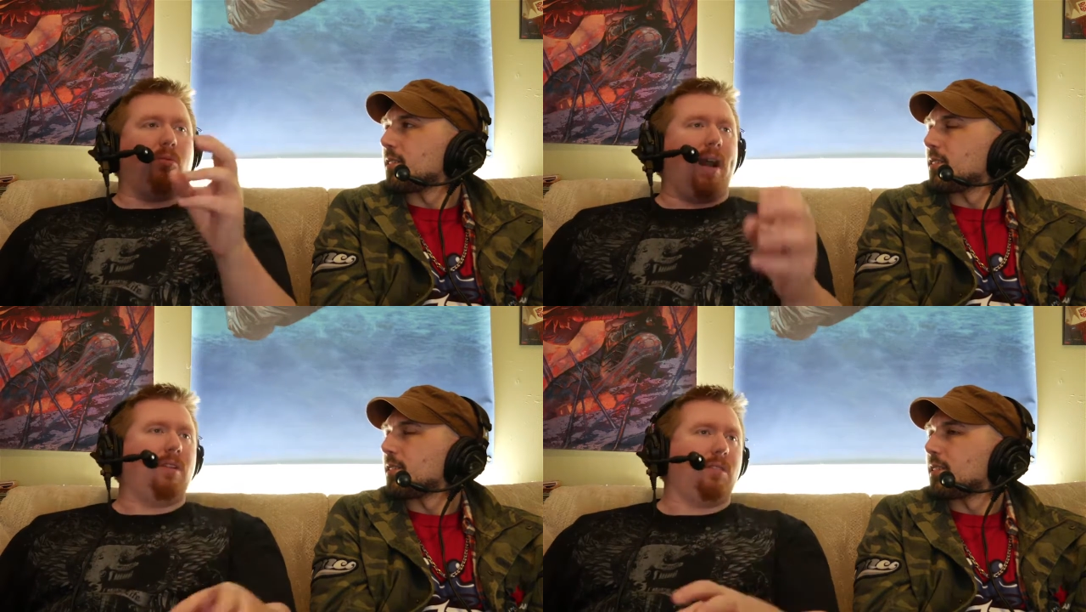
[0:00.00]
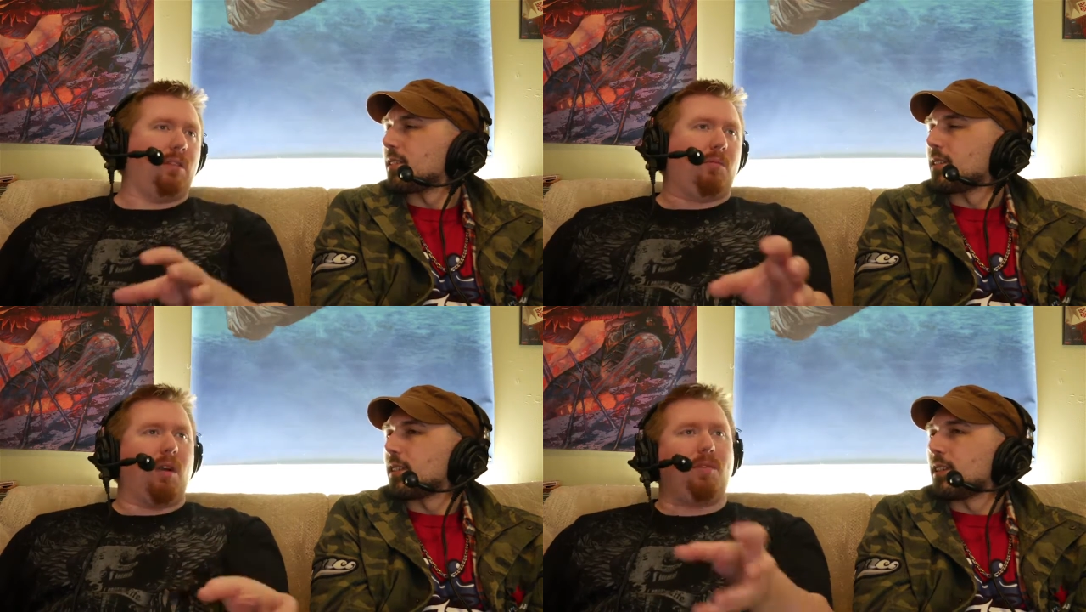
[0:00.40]
Speaker 1: the rights to
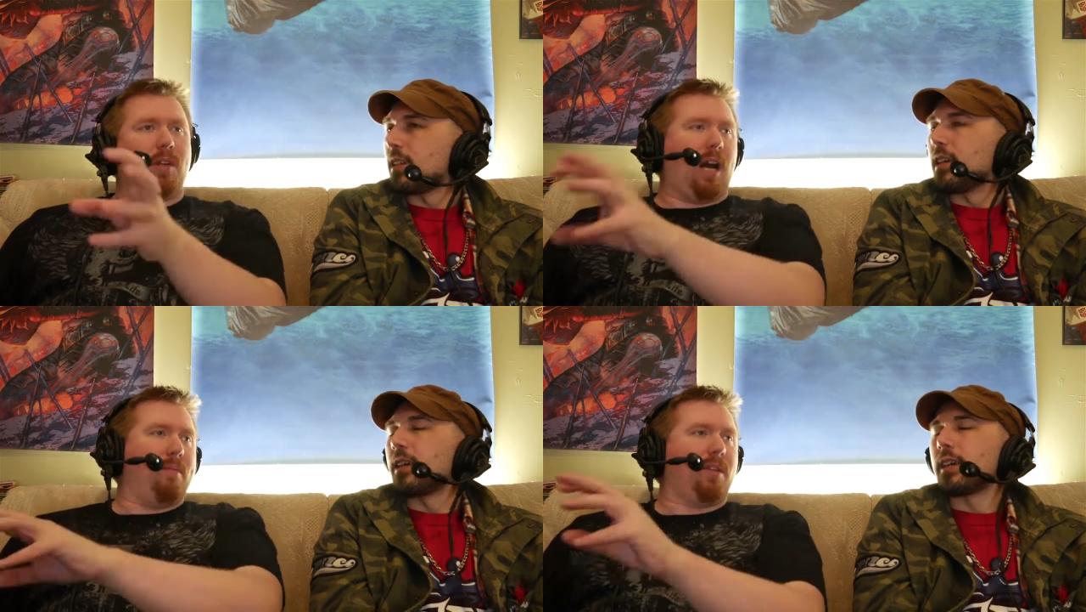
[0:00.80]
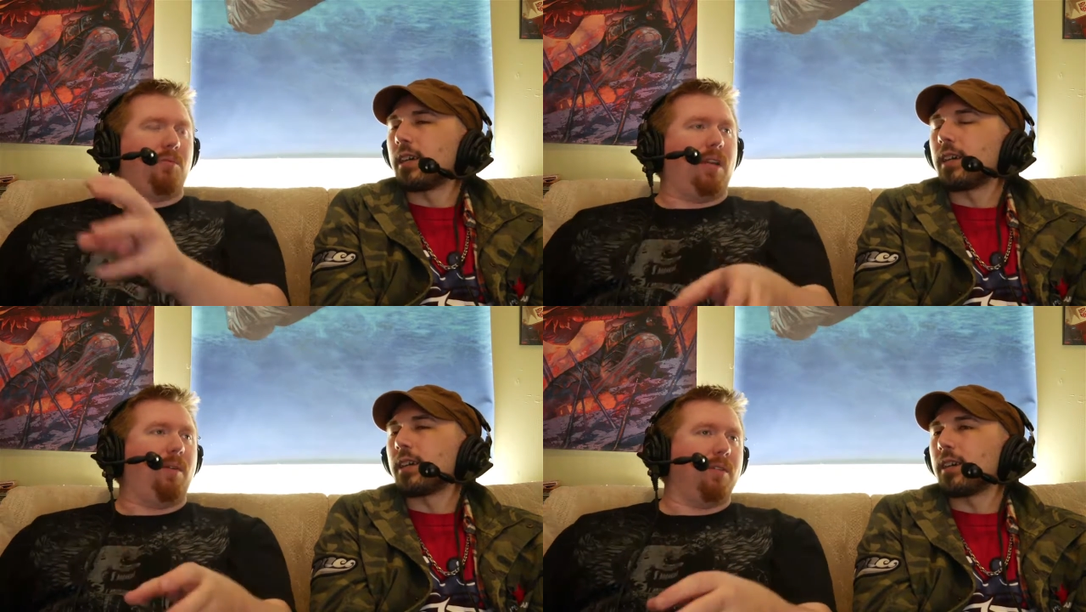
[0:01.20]
the Marvel comics.
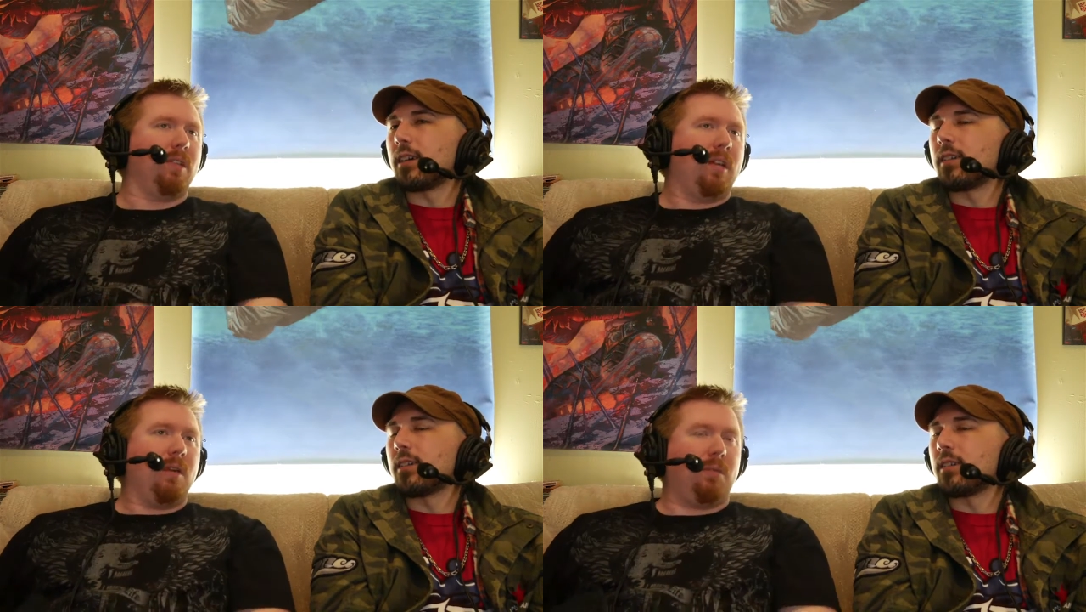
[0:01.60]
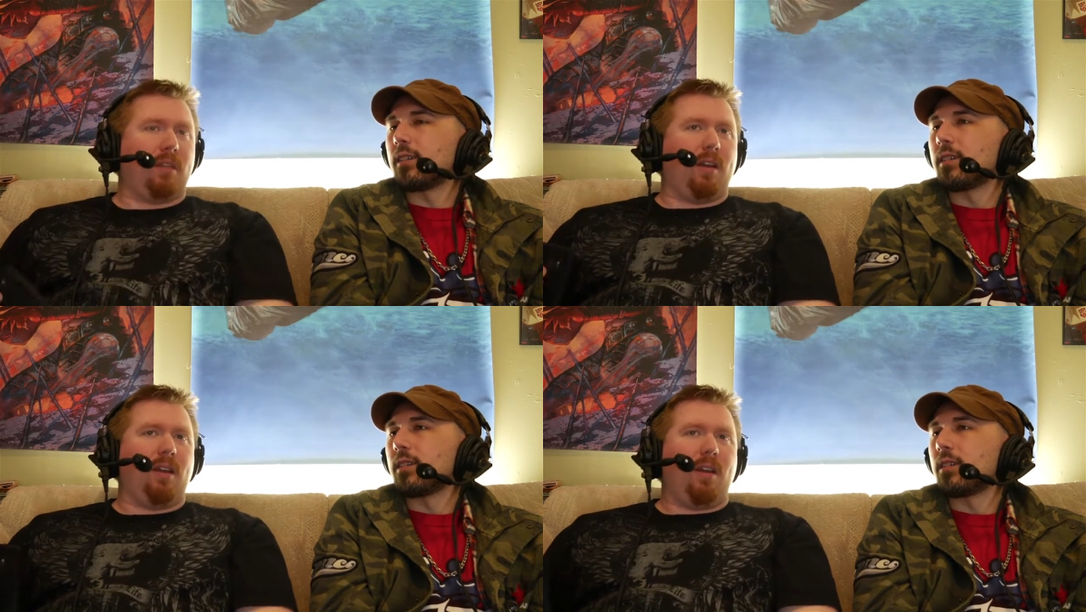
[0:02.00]
Yeah, whatever. yeah. But
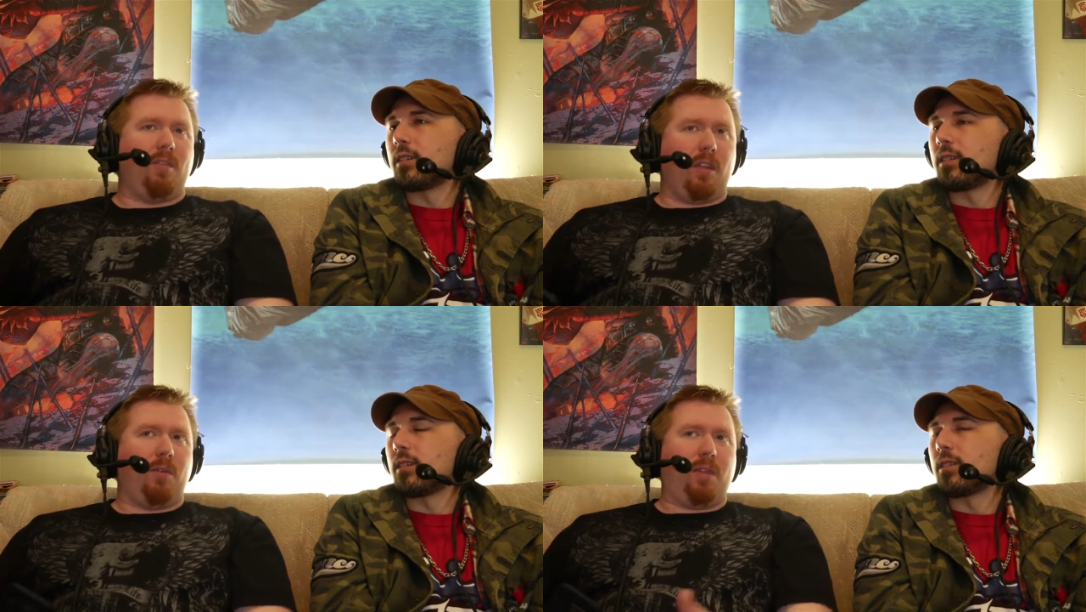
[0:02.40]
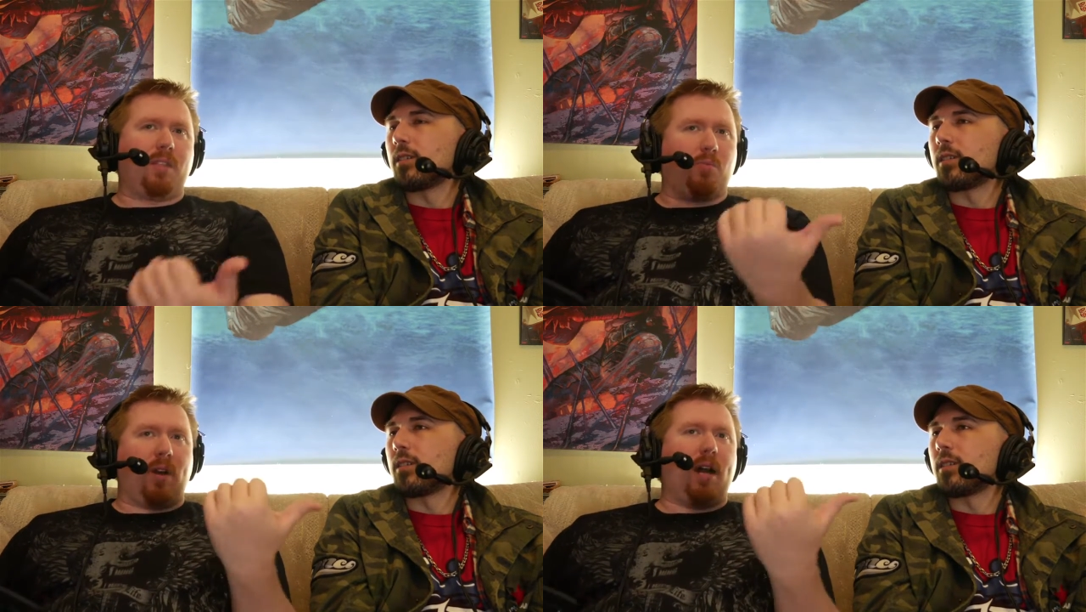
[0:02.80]
the you know
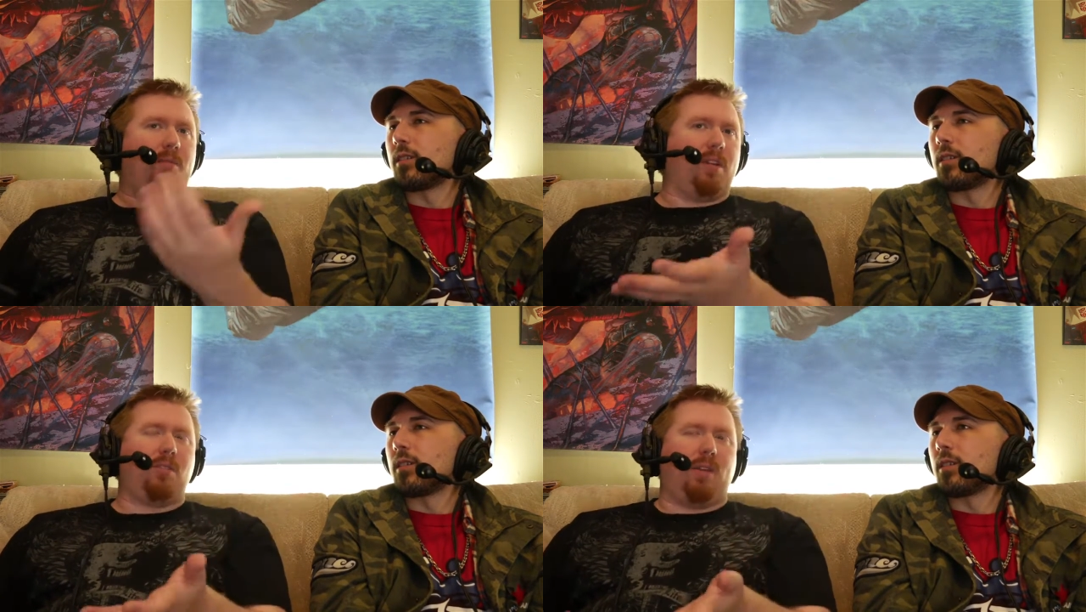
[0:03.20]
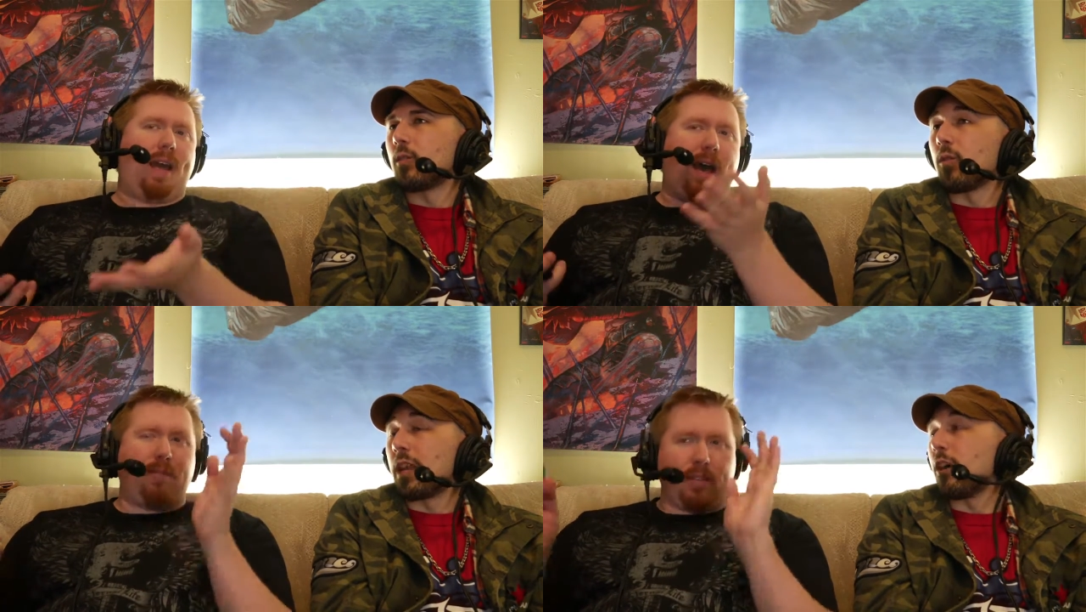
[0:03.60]
this what I read too and I
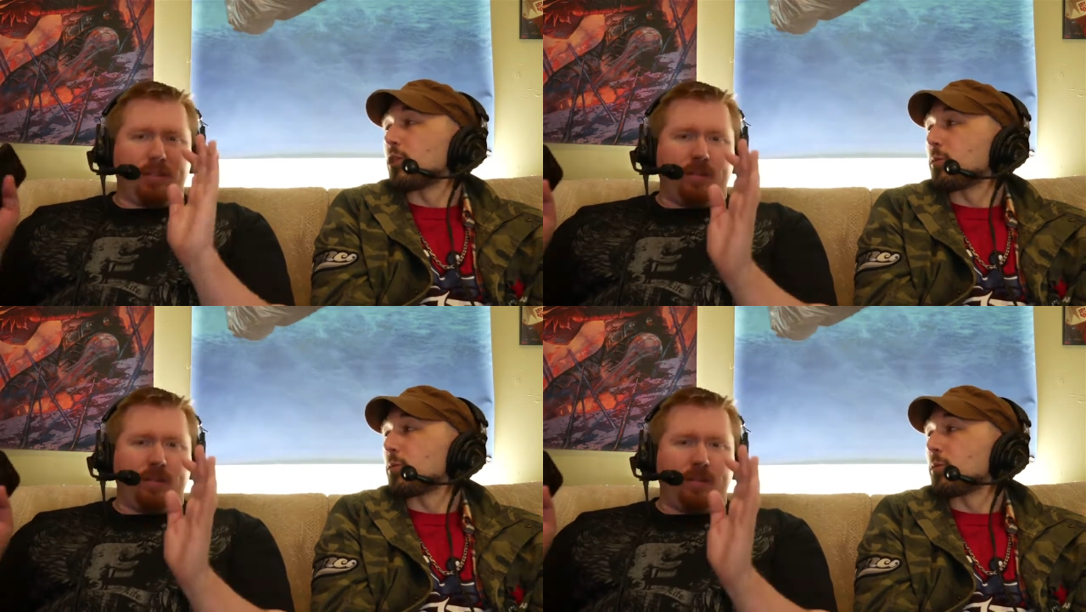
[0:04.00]
haven't. Now